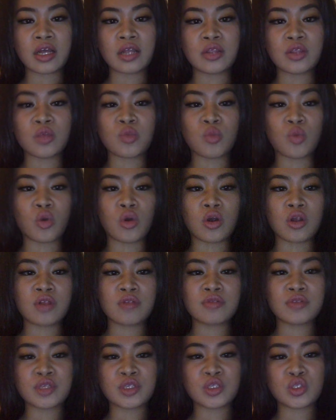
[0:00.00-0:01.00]
moral
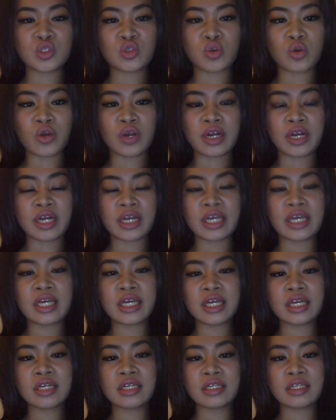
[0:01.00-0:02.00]
of the
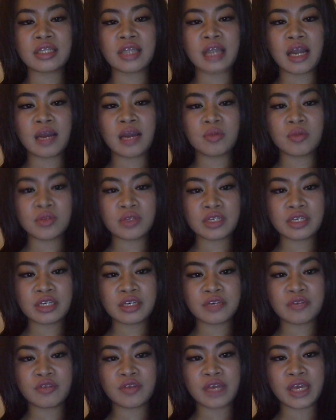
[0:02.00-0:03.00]
story, I
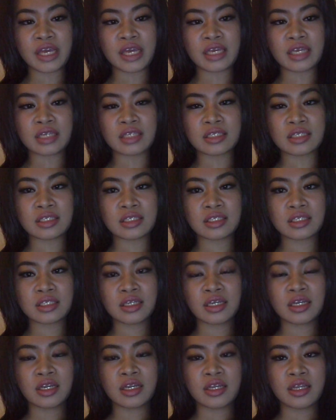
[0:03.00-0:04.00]
believe, is
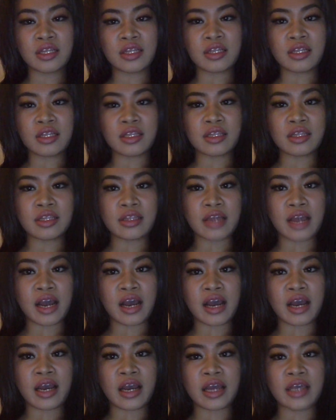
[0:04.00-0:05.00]

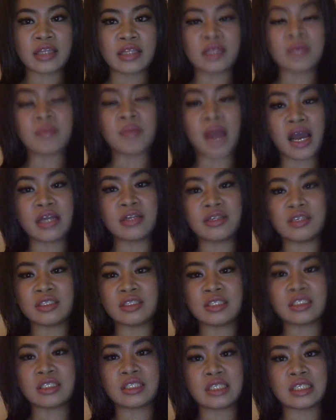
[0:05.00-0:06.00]
that the mind
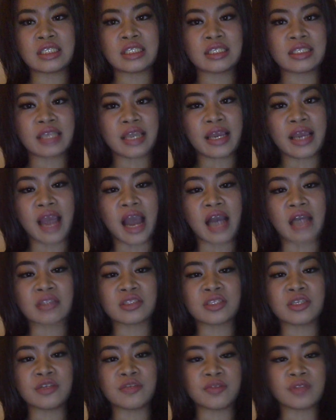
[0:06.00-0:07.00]
needs to stay
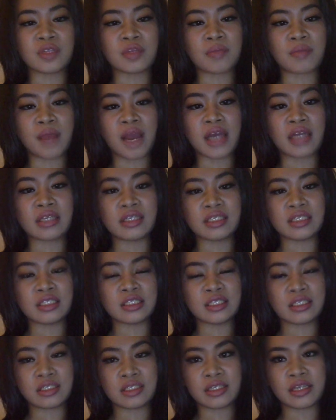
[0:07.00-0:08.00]
active and the mind needs
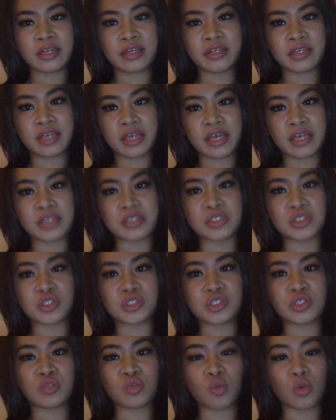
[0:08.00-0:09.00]
to stay
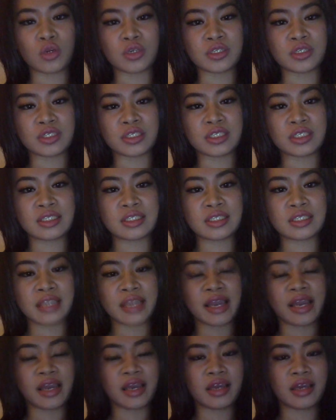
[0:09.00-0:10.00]
engaged in order to
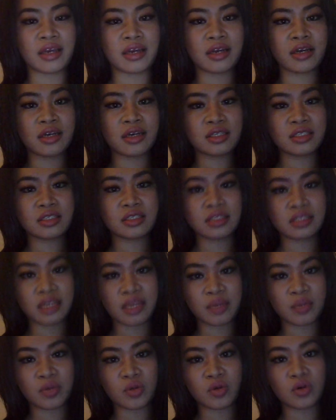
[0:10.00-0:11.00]
stay
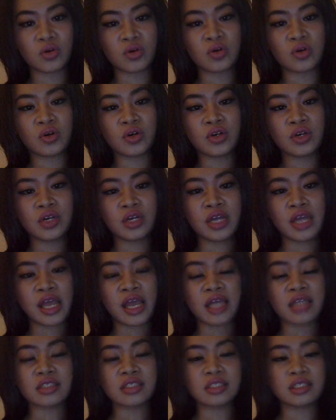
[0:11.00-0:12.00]
stable
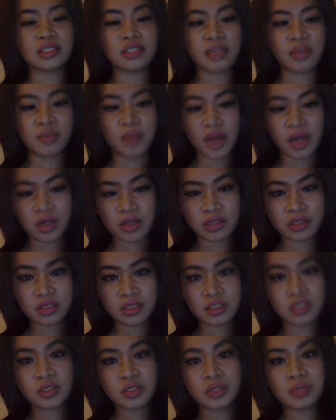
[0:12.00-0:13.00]
and to stay
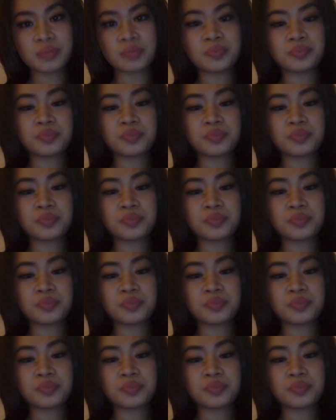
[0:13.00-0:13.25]
balanced.